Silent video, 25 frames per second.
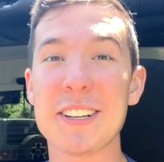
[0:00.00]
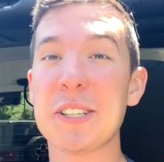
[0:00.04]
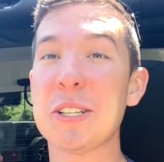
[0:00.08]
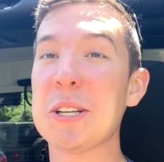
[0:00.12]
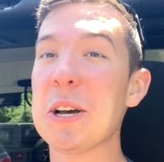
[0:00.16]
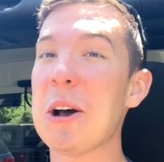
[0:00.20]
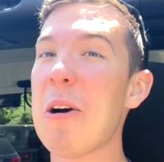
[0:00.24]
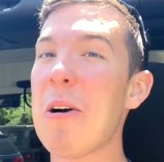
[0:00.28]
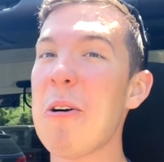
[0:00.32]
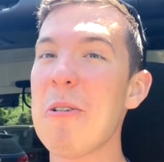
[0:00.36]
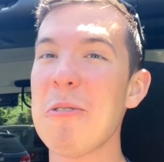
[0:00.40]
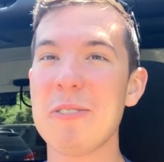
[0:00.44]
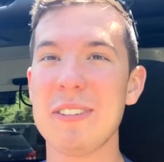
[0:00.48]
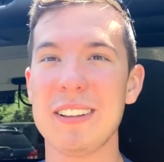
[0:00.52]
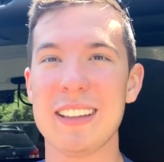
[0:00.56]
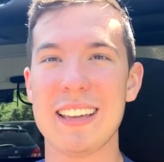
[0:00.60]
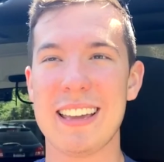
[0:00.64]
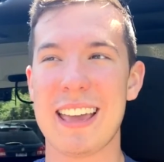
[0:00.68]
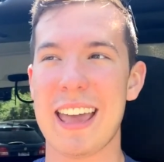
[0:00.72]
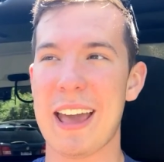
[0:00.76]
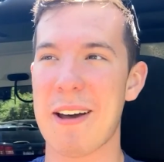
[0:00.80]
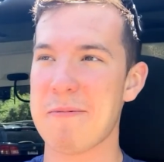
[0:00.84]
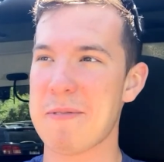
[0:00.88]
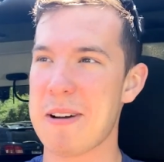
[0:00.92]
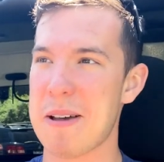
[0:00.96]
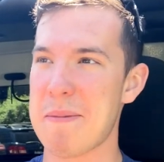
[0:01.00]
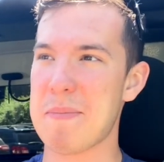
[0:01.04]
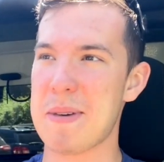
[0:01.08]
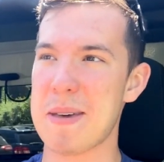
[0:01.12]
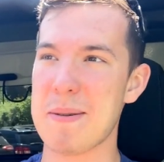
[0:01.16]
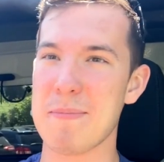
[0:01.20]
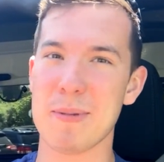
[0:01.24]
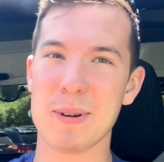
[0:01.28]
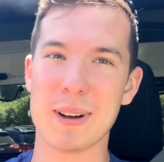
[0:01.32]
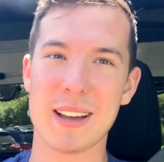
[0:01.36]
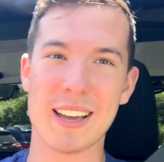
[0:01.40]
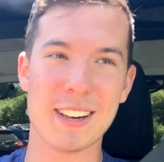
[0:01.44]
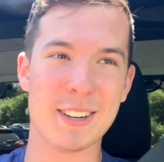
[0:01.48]
totally get why
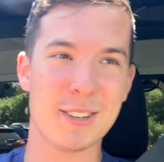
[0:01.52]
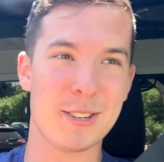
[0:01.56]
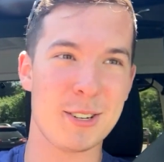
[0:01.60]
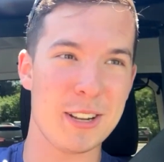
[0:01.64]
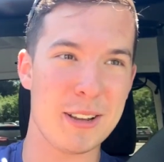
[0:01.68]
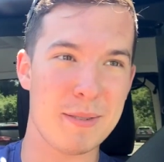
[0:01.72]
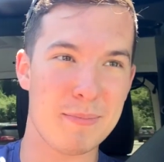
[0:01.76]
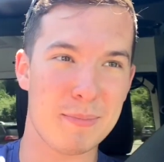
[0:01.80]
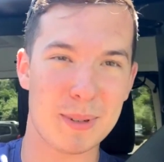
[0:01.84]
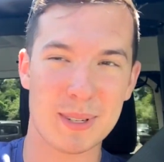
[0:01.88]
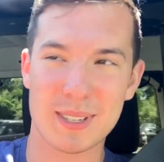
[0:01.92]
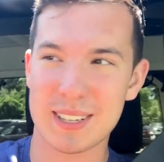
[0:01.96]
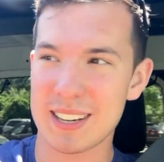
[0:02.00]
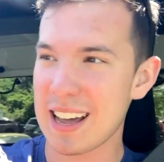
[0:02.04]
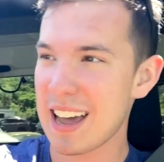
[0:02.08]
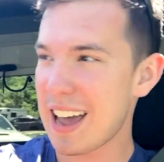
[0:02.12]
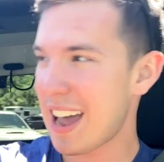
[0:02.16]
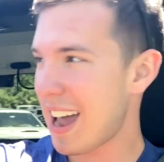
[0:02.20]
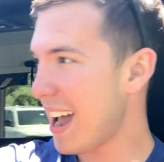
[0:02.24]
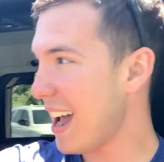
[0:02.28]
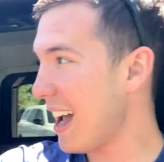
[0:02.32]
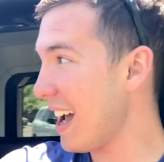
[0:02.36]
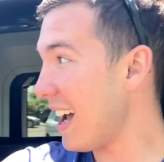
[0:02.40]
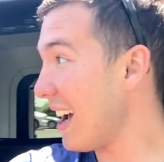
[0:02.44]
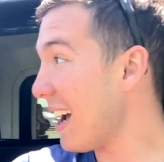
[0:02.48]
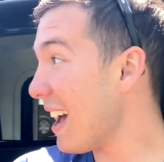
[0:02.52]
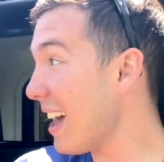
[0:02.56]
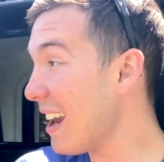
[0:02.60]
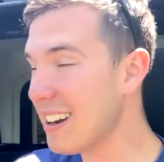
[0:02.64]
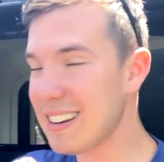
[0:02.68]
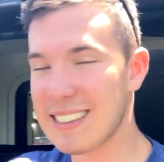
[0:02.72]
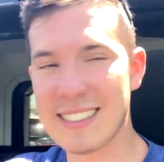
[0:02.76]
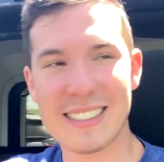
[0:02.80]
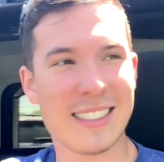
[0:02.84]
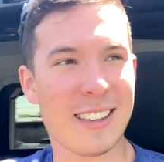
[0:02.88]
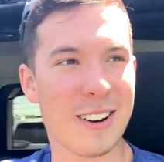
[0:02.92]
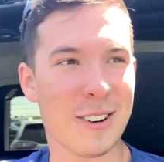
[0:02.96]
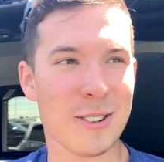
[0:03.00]
people get Jeeps
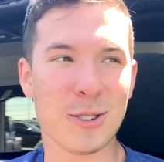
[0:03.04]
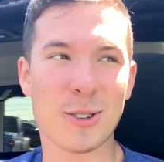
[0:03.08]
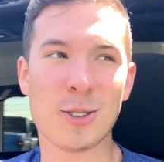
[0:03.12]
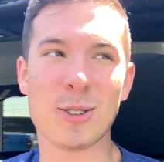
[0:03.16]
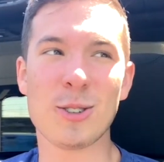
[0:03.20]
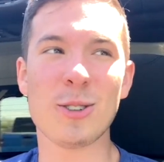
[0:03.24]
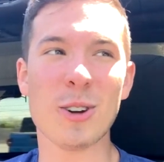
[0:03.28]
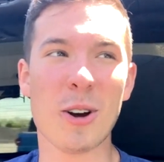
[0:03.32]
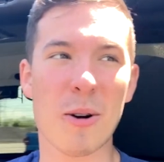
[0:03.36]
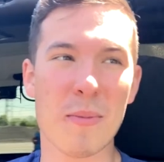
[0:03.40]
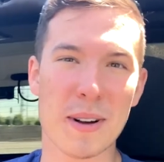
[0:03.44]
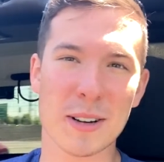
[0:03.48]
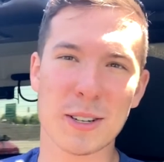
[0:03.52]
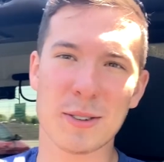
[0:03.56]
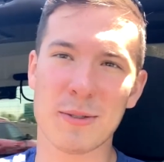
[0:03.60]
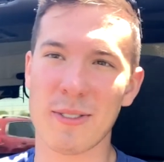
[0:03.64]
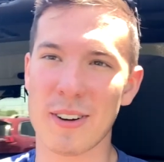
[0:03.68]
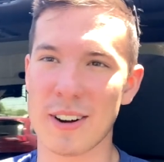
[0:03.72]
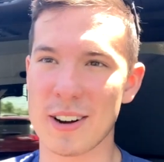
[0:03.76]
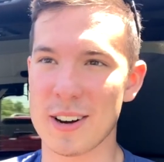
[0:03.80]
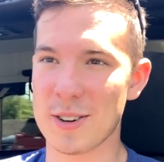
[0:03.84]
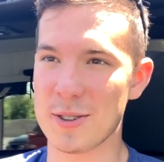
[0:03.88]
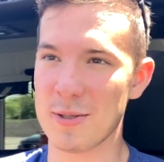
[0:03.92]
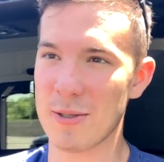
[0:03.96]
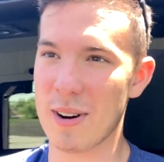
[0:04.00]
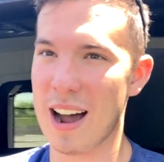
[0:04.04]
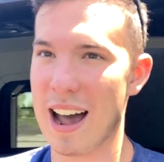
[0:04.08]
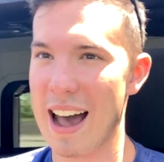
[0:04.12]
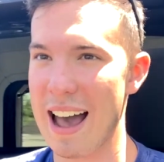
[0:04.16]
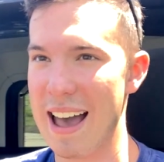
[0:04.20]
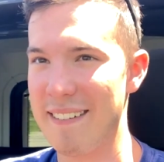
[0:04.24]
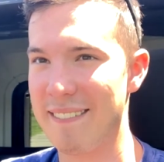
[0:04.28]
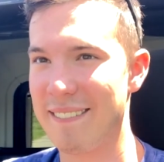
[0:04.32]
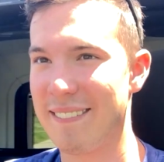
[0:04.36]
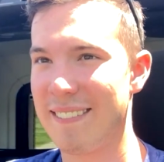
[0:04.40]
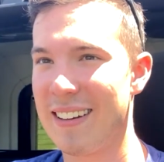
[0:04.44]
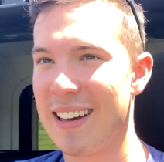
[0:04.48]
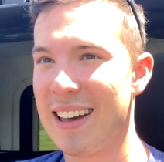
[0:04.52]
and they're so much fun to
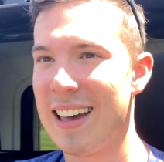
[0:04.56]
drive.